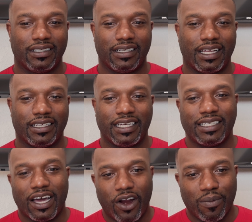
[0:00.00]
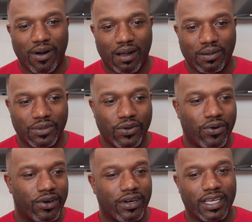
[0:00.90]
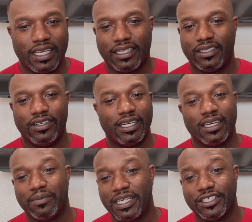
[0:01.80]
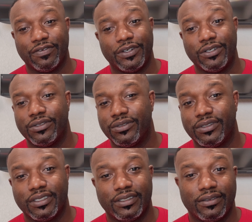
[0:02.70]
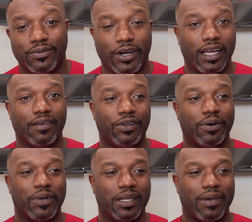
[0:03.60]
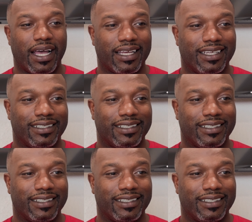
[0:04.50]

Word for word: that, that's not our problem. You ordered it. You need to come get your food. We're not giving you the money back."